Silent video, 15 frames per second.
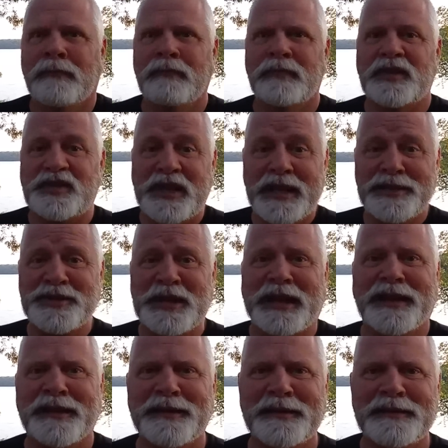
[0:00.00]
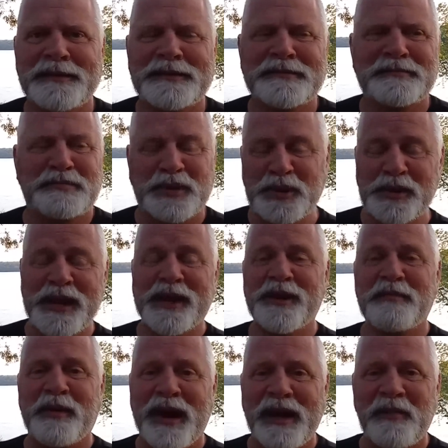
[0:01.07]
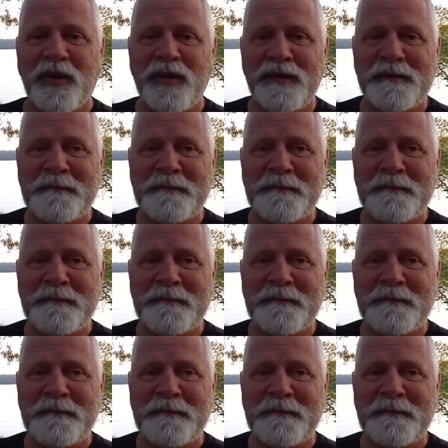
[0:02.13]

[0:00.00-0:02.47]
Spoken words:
It's easy. Blue Letter Bible,